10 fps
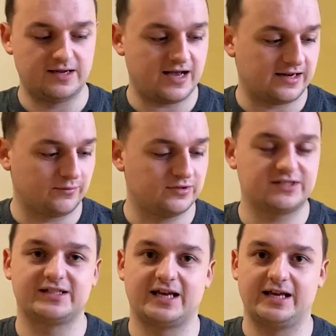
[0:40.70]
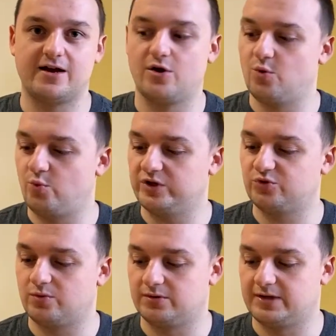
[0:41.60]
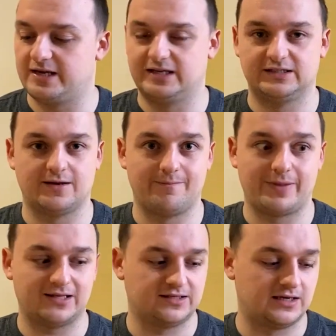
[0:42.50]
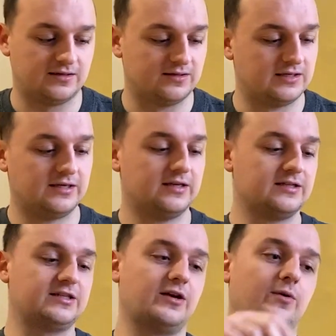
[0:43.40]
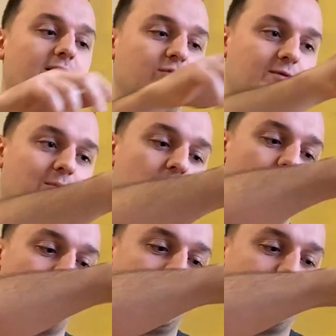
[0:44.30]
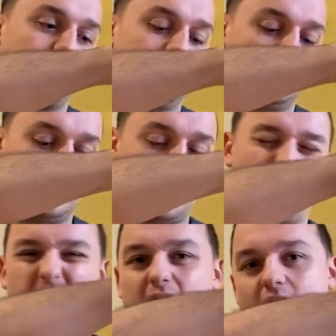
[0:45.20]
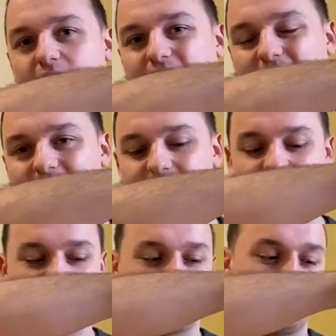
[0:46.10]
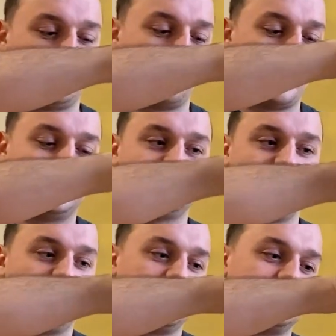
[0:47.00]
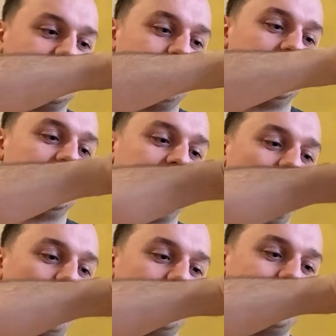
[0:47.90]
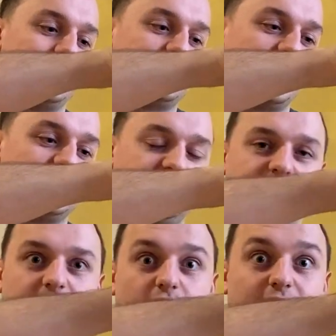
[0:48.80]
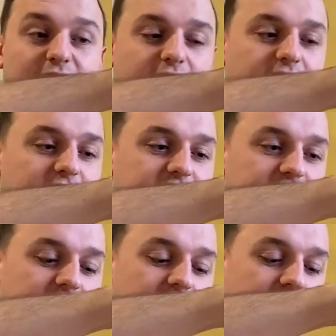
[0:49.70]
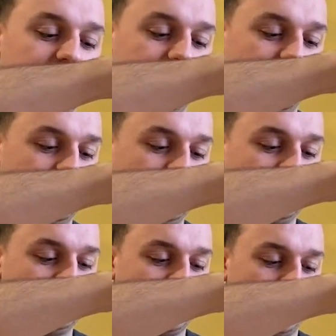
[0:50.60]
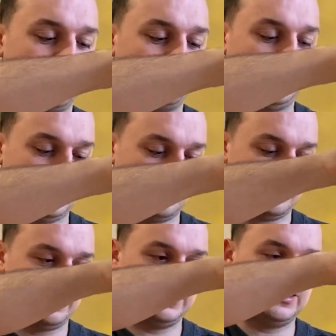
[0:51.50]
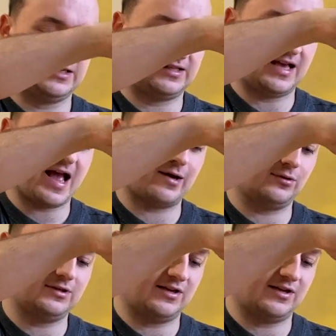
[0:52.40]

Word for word: I'm gonna see which one is better. So I'm gonna pour out about half a glass because I don't wanna waste it because I've already been testing a lot of other things today. So this is the Aldi